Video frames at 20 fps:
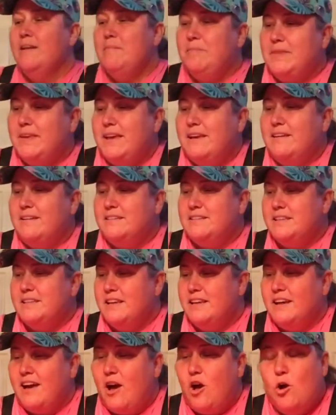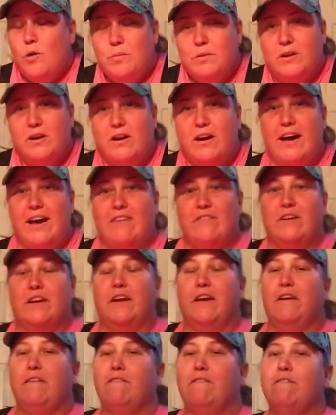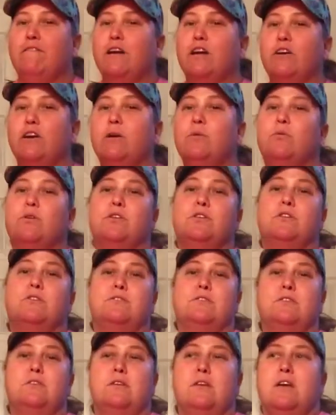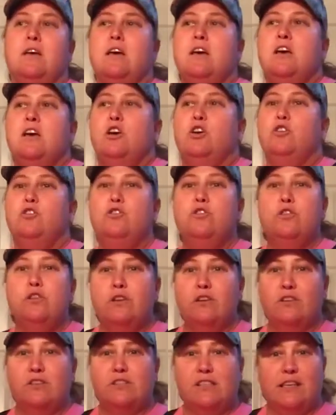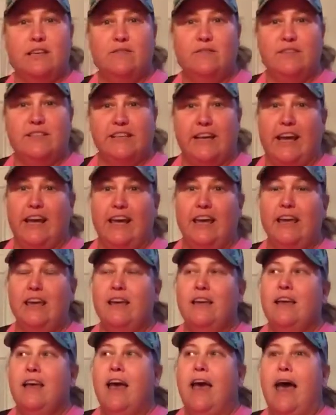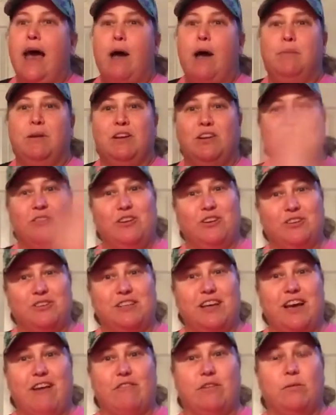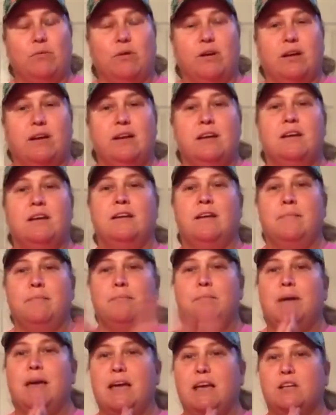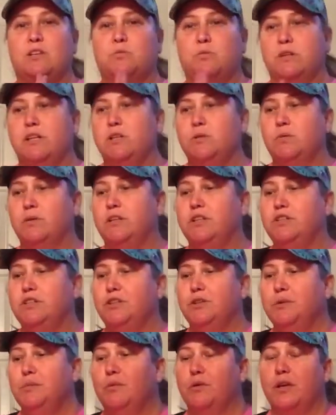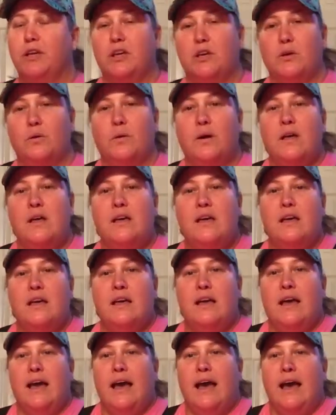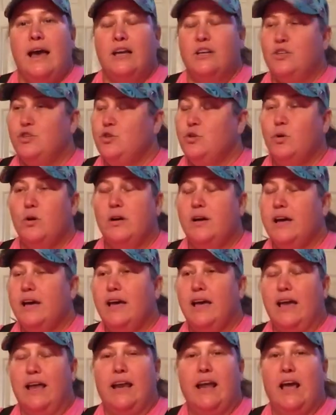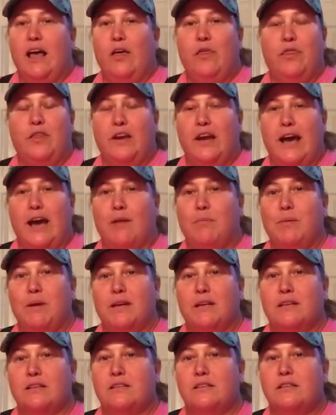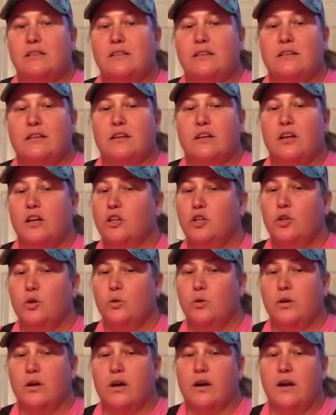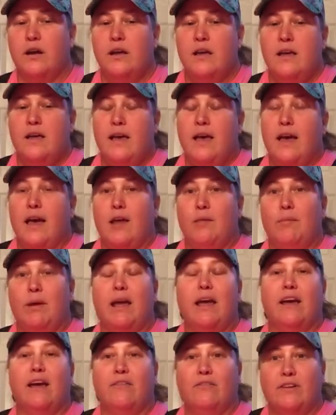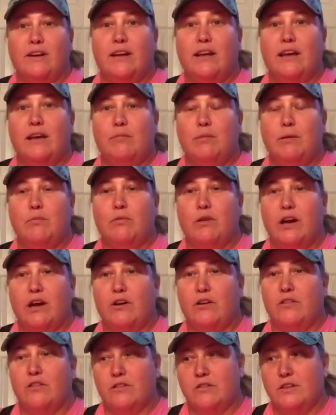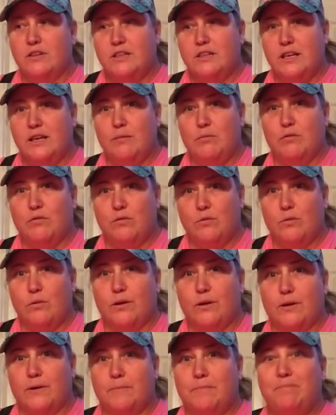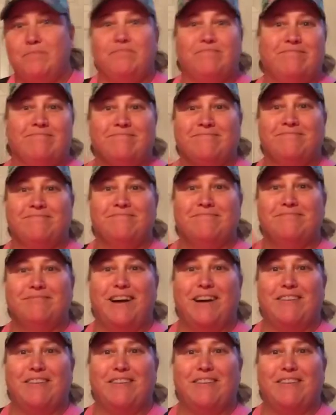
And I hope you're all having a very wonderful New Year's Eve day. Happy New Year to everyone. May 2022 bring you joy and health and happiness galore. And may every day be brighter than the day before. Bye